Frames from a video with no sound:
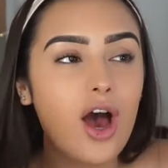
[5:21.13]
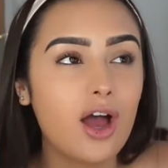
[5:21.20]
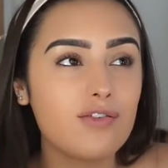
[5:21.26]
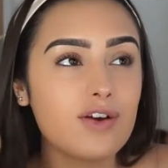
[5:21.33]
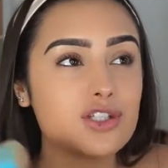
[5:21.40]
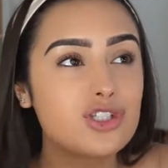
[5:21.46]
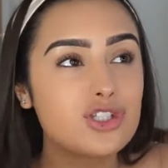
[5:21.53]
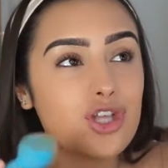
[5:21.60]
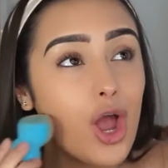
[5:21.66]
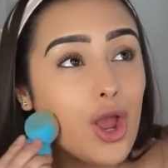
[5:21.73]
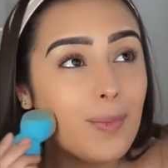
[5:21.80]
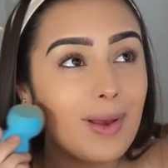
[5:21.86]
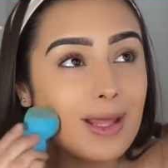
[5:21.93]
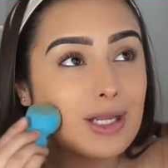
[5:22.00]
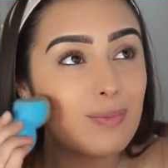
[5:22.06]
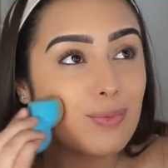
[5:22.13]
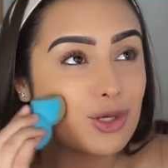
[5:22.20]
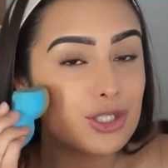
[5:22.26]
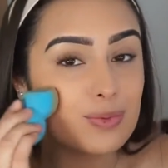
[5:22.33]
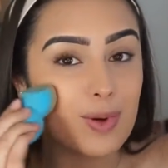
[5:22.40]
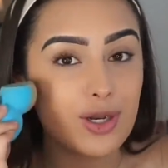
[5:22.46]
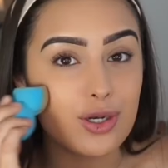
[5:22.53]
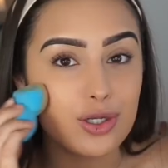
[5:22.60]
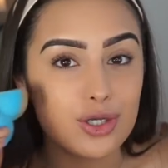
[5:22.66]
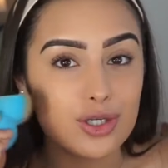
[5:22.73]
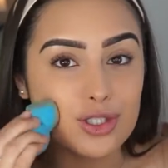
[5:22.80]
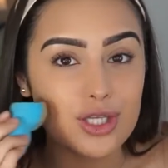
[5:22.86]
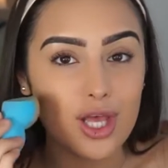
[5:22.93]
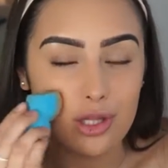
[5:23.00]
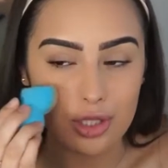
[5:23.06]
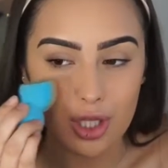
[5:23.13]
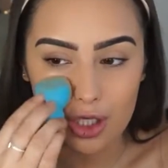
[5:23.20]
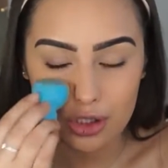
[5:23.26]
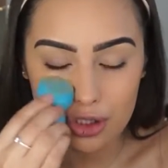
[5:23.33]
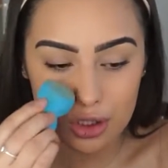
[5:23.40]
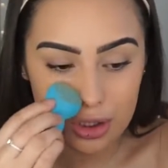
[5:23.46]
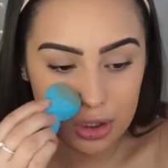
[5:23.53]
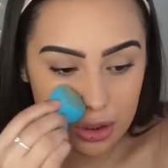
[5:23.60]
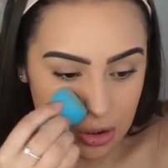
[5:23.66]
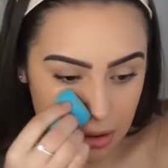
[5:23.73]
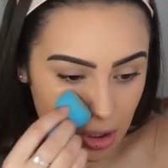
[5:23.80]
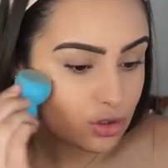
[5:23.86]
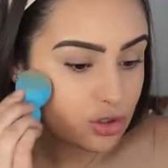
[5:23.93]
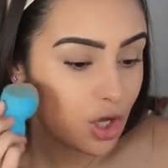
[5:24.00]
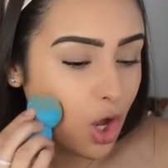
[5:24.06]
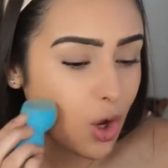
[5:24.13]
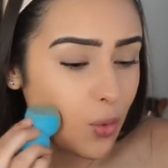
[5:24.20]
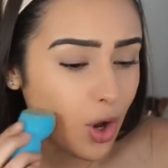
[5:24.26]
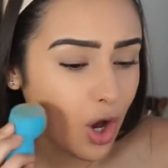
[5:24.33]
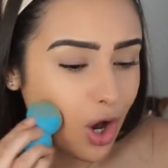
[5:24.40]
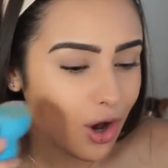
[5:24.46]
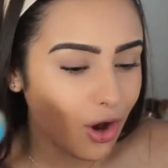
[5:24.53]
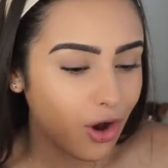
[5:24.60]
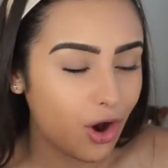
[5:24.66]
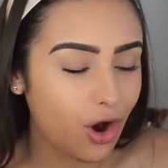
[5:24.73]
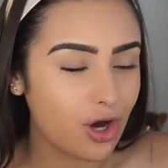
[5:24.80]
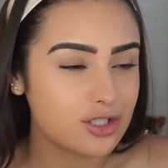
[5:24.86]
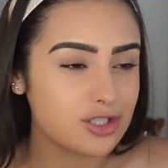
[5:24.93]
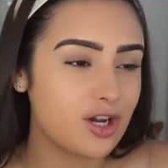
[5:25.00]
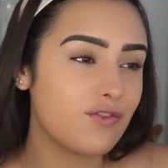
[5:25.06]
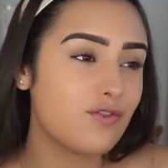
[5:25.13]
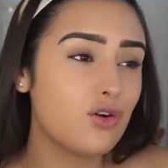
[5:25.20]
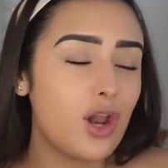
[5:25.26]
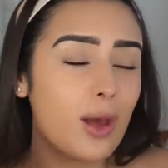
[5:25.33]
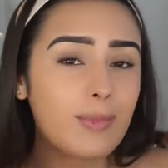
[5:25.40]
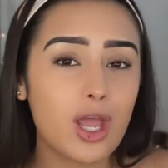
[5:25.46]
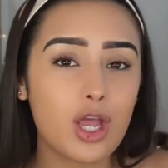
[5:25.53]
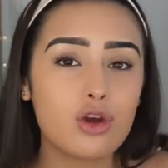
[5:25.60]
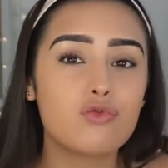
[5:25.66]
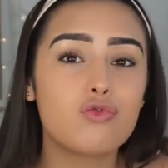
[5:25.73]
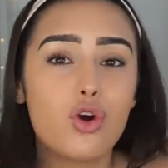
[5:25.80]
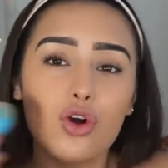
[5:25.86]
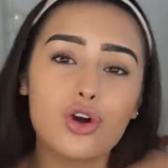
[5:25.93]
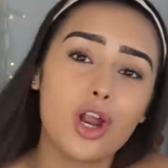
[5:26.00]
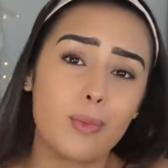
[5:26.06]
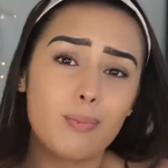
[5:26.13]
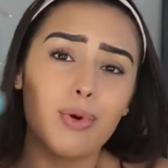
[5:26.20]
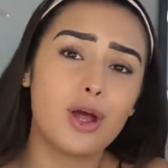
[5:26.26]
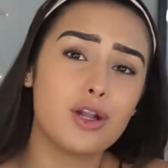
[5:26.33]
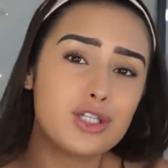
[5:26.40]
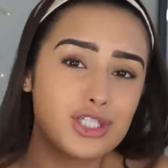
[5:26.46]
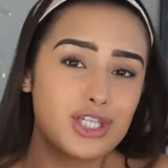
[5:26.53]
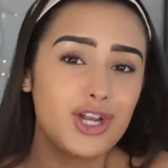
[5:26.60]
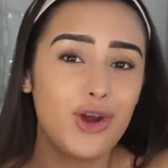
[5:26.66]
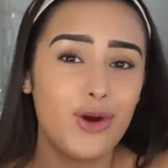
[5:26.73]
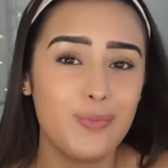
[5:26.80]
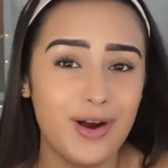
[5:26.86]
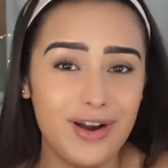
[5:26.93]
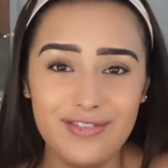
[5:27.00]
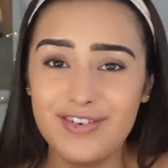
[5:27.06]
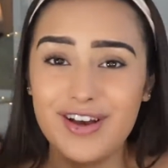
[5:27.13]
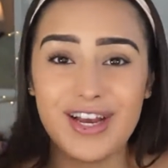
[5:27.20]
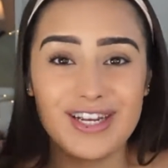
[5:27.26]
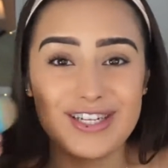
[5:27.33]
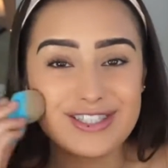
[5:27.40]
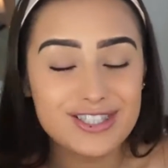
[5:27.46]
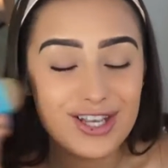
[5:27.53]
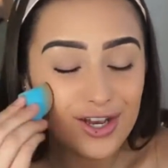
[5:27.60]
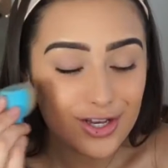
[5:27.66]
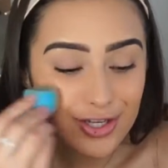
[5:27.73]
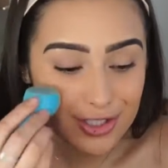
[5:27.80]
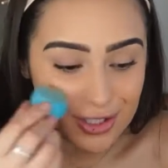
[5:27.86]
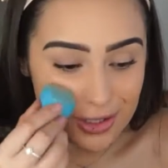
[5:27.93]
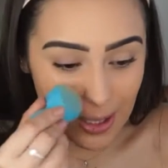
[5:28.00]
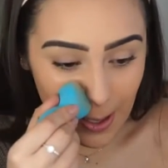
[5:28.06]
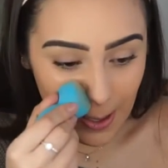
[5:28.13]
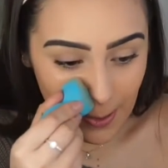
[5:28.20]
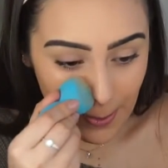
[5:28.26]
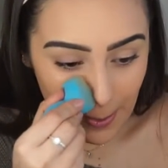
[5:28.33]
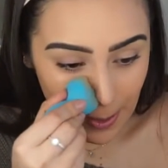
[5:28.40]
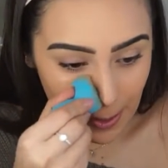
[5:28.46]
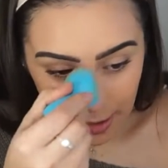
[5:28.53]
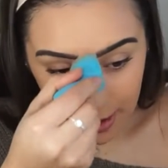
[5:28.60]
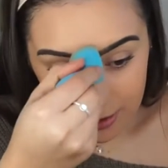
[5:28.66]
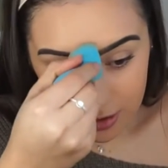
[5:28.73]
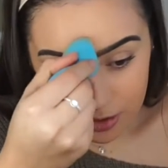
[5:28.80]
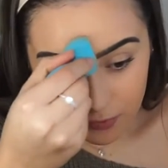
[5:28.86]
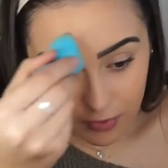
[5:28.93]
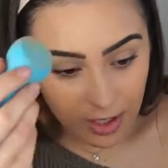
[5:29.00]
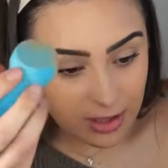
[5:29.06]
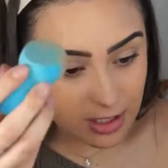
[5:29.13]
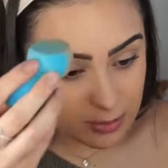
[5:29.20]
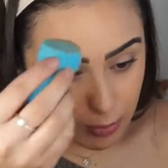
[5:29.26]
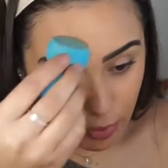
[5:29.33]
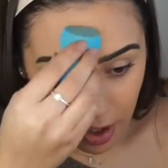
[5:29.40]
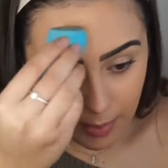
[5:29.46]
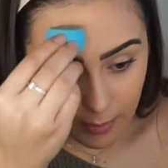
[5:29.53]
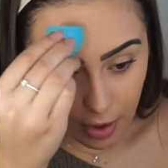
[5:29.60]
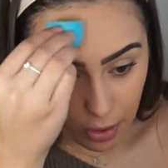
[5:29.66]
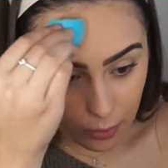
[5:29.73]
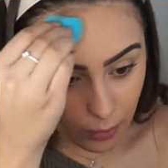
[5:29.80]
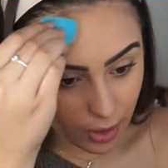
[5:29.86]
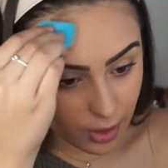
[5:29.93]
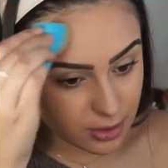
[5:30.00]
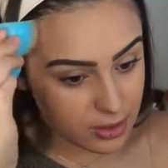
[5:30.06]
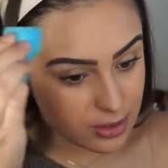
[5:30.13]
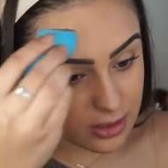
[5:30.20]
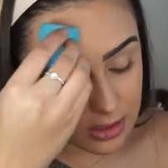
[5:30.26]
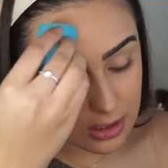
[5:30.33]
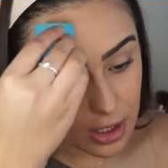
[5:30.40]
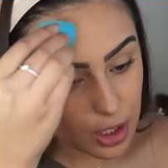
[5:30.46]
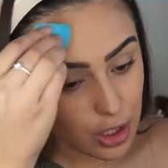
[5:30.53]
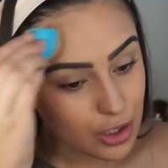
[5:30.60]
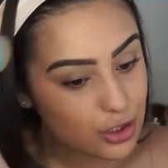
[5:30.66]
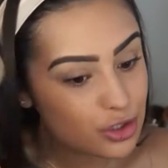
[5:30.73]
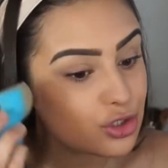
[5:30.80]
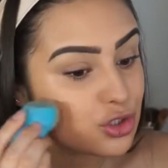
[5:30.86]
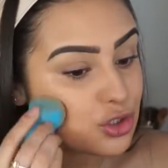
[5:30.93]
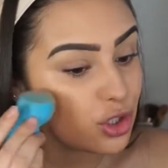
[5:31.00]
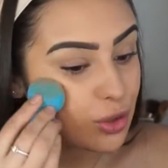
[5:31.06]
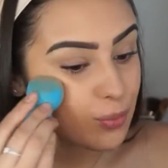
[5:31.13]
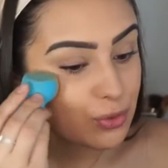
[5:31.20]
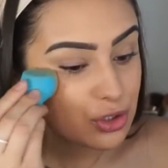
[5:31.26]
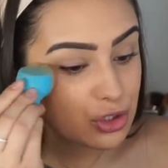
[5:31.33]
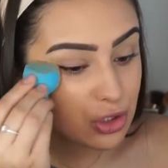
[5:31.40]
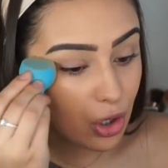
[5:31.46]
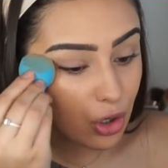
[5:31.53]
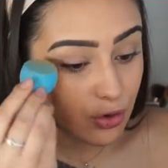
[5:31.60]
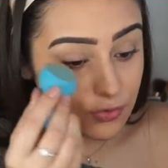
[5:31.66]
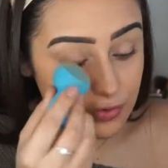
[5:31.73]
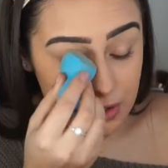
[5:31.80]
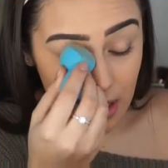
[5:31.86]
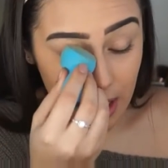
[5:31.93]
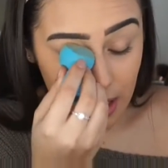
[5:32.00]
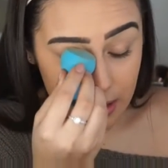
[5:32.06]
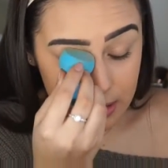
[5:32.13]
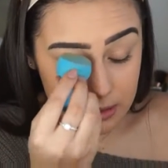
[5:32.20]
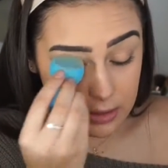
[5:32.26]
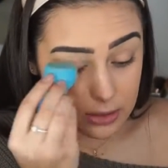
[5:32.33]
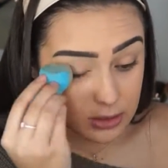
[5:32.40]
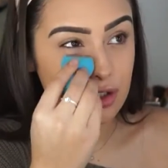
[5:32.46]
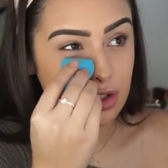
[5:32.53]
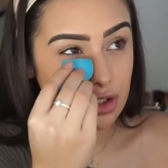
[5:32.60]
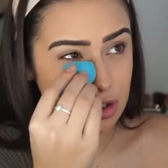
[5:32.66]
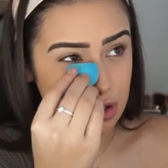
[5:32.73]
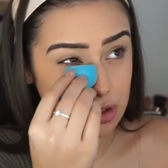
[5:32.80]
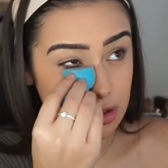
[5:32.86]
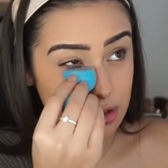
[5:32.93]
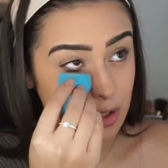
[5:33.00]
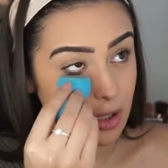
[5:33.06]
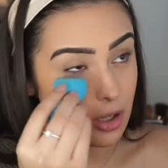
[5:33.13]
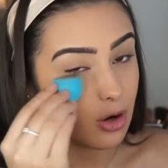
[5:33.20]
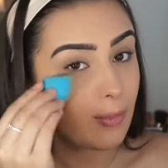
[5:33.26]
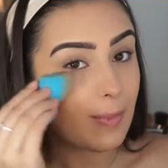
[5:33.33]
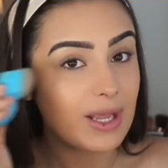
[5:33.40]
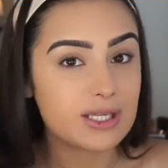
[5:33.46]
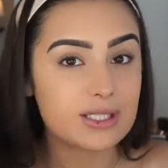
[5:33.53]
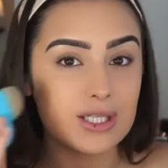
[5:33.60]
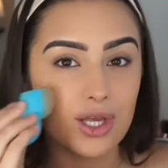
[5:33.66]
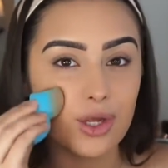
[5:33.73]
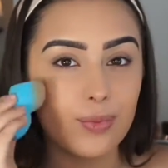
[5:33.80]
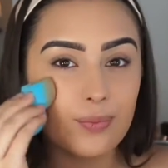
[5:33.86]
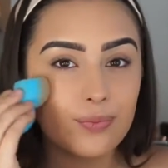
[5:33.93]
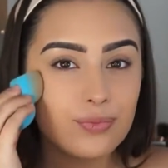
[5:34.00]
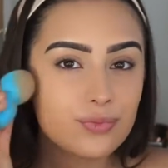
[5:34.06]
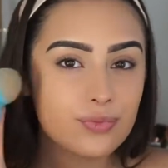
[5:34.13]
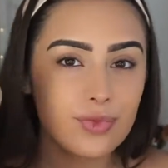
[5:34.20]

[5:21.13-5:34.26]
I've had so many beauty blenders and they're just so hard, and I feel like I'm getting a rock and like punching it on my face. So I just find these Primark ones super soft and they just are amazing.